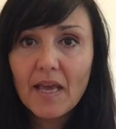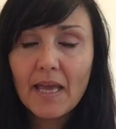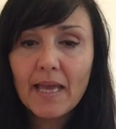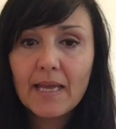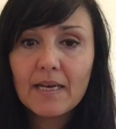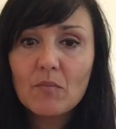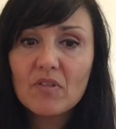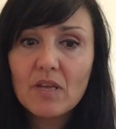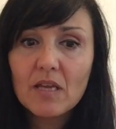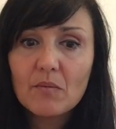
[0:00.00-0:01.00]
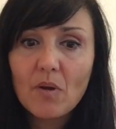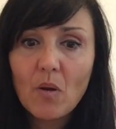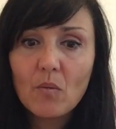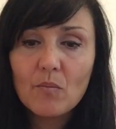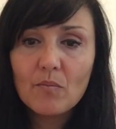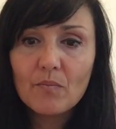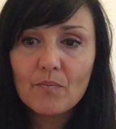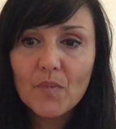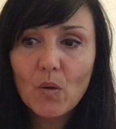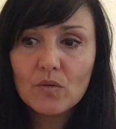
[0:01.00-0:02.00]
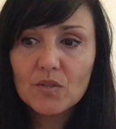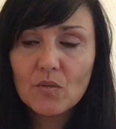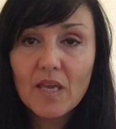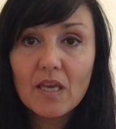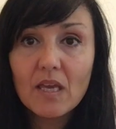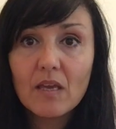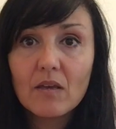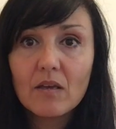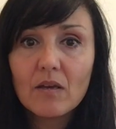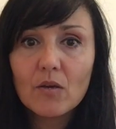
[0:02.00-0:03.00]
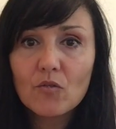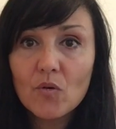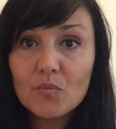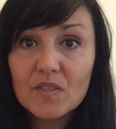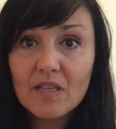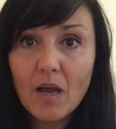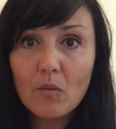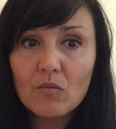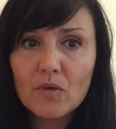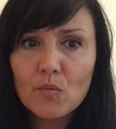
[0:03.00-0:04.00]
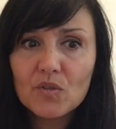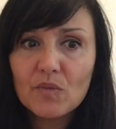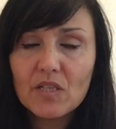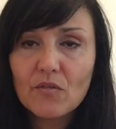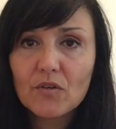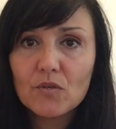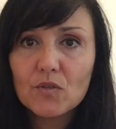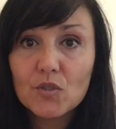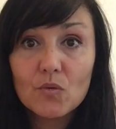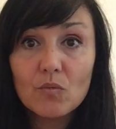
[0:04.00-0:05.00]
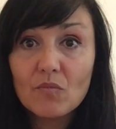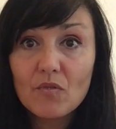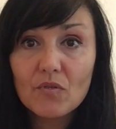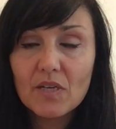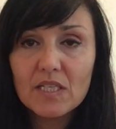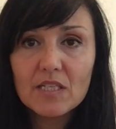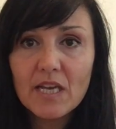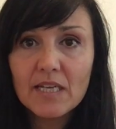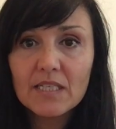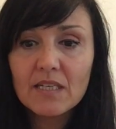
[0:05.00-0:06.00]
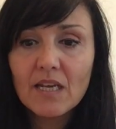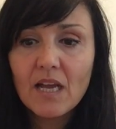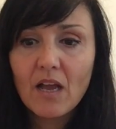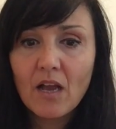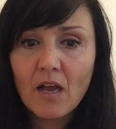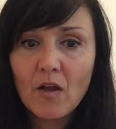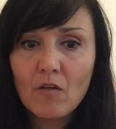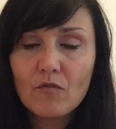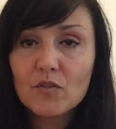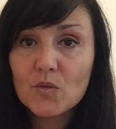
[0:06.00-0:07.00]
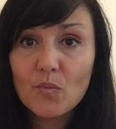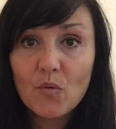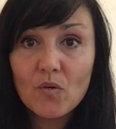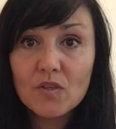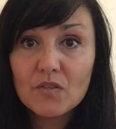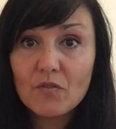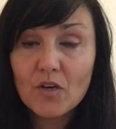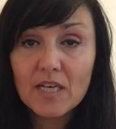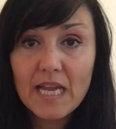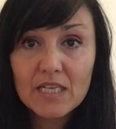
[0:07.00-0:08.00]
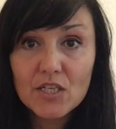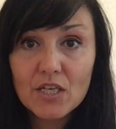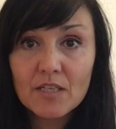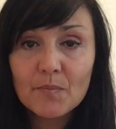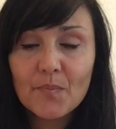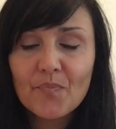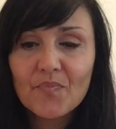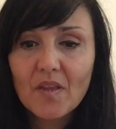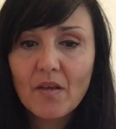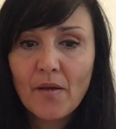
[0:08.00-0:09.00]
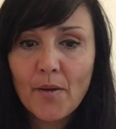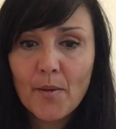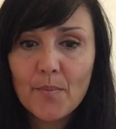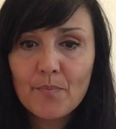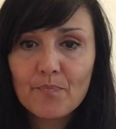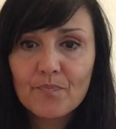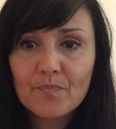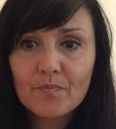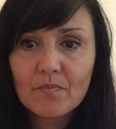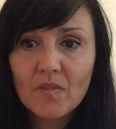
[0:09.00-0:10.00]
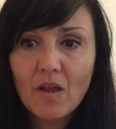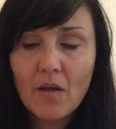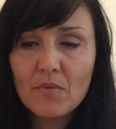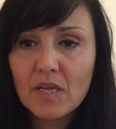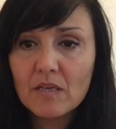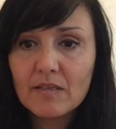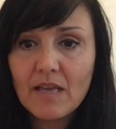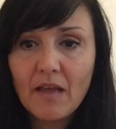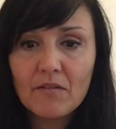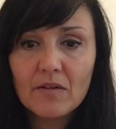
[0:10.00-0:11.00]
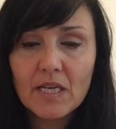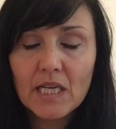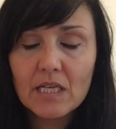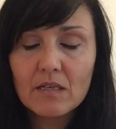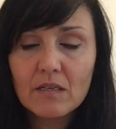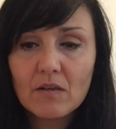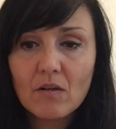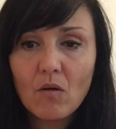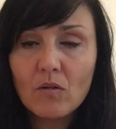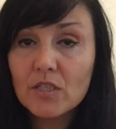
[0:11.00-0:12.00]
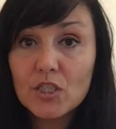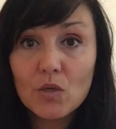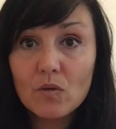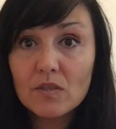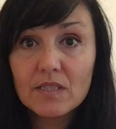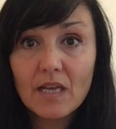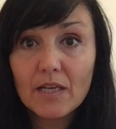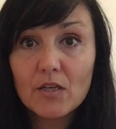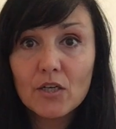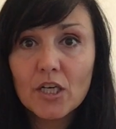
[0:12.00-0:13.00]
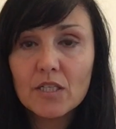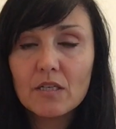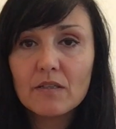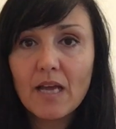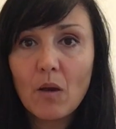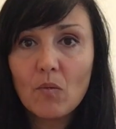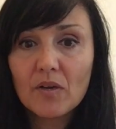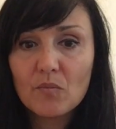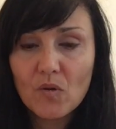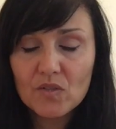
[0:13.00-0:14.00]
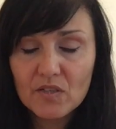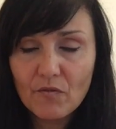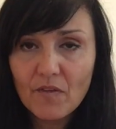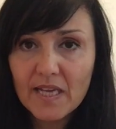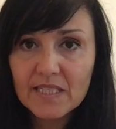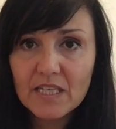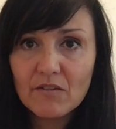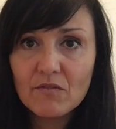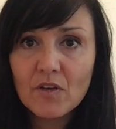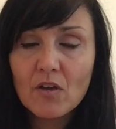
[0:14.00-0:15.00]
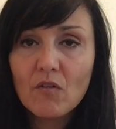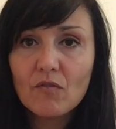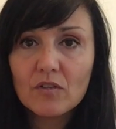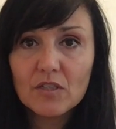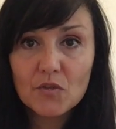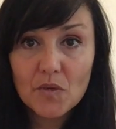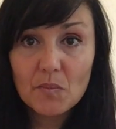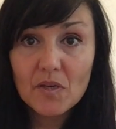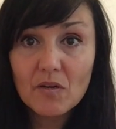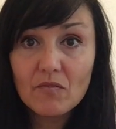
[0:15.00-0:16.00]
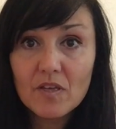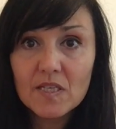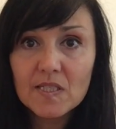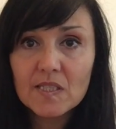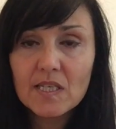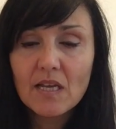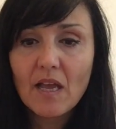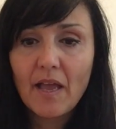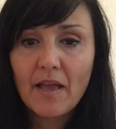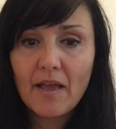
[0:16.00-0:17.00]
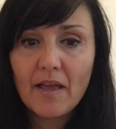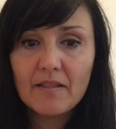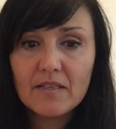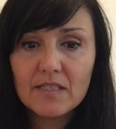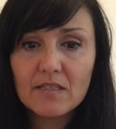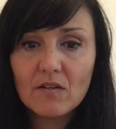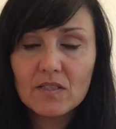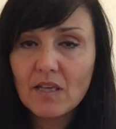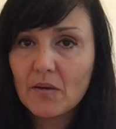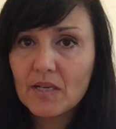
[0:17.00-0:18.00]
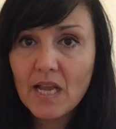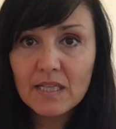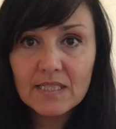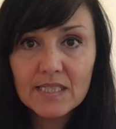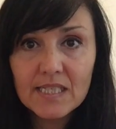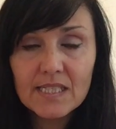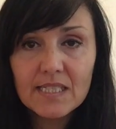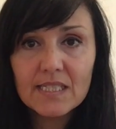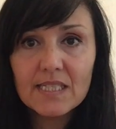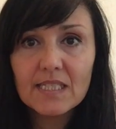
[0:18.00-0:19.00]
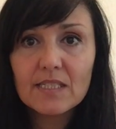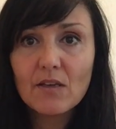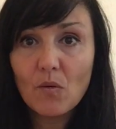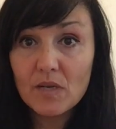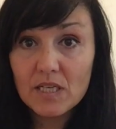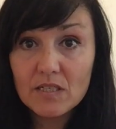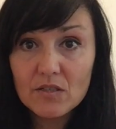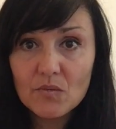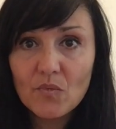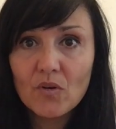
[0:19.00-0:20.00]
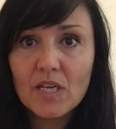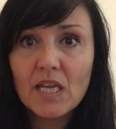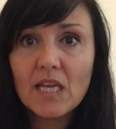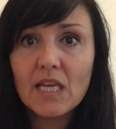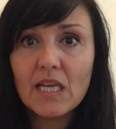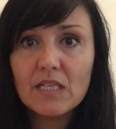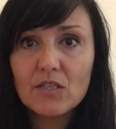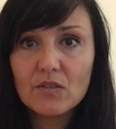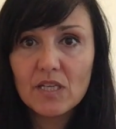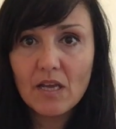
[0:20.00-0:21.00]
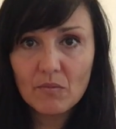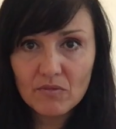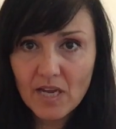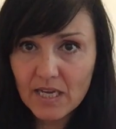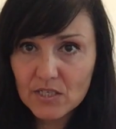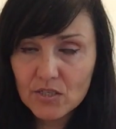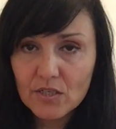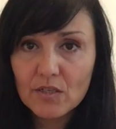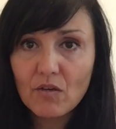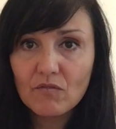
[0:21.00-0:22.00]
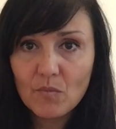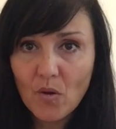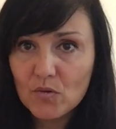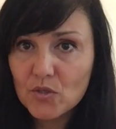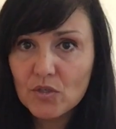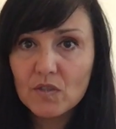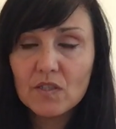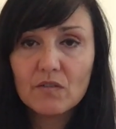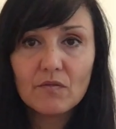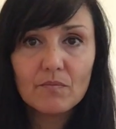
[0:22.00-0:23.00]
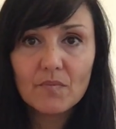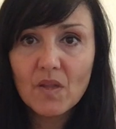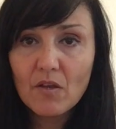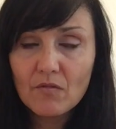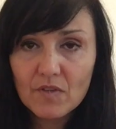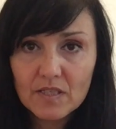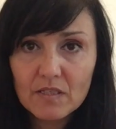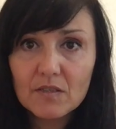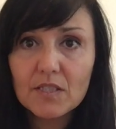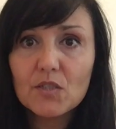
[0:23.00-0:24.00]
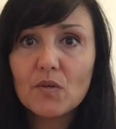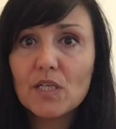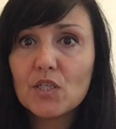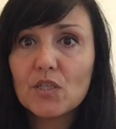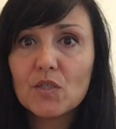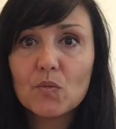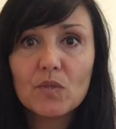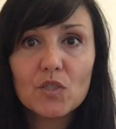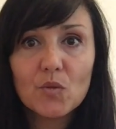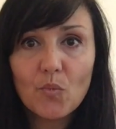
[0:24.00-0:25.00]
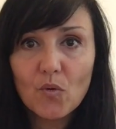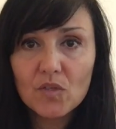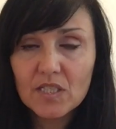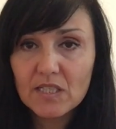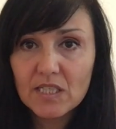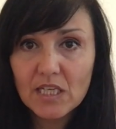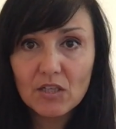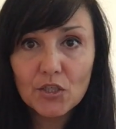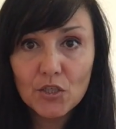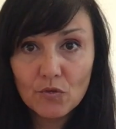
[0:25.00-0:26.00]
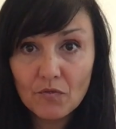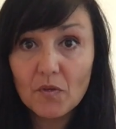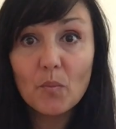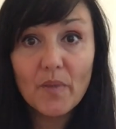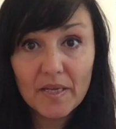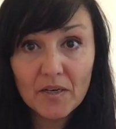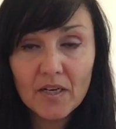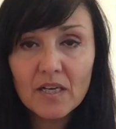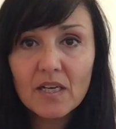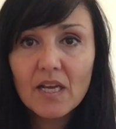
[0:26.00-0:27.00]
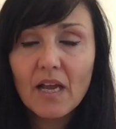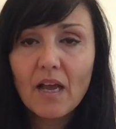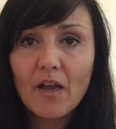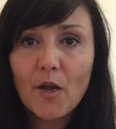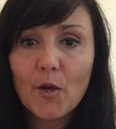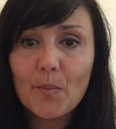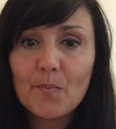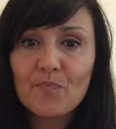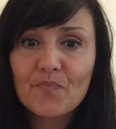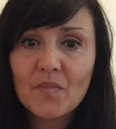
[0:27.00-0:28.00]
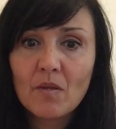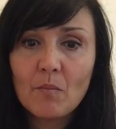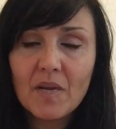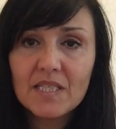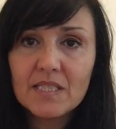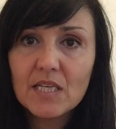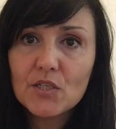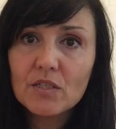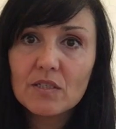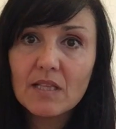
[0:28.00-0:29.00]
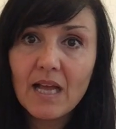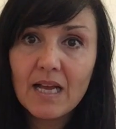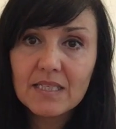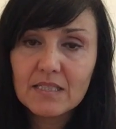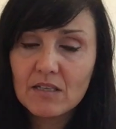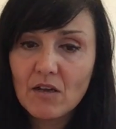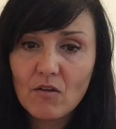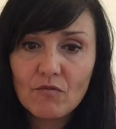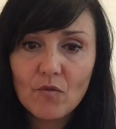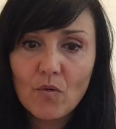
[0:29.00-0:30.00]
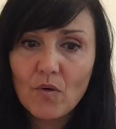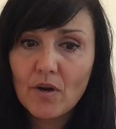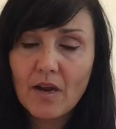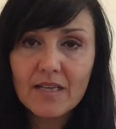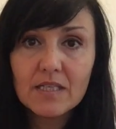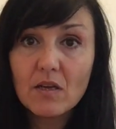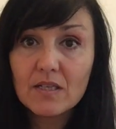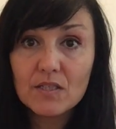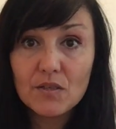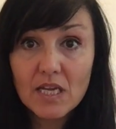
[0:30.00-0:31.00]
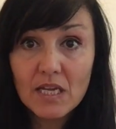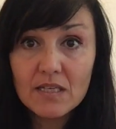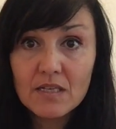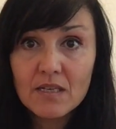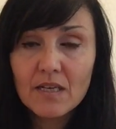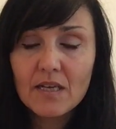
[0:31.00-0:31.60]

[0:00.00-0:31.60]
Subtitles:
And I'm thinking about also making groups that we would meet through Zoom, through internet, for support, for connection. I've been gathering all the tools I could that were the most effective for the treatment of this. This is not psychoanalysis. This is going into the body, into the upreaction of emotions and physical situations with support until you feel better. My sessions last for as long as you need.